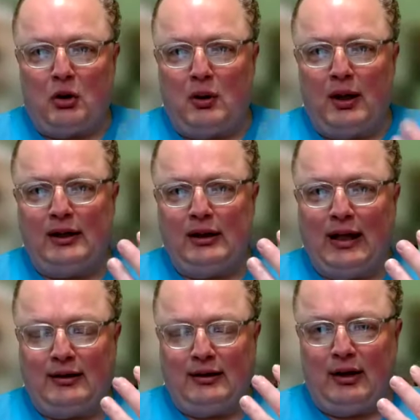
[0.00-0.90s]
during
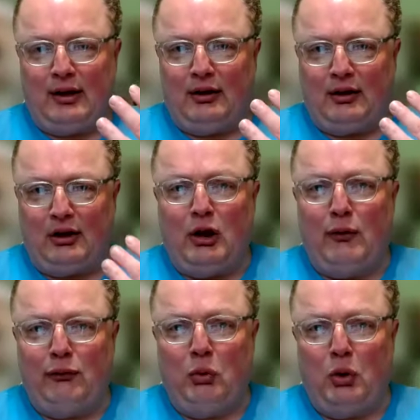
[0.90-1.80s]
like the
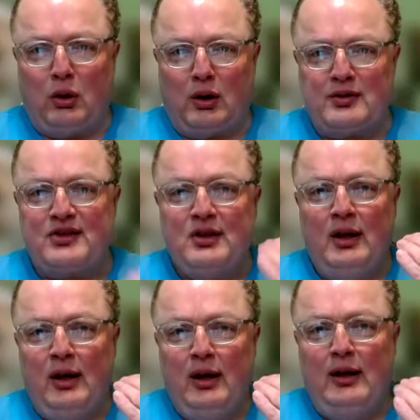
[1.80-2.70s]
Gulf Wars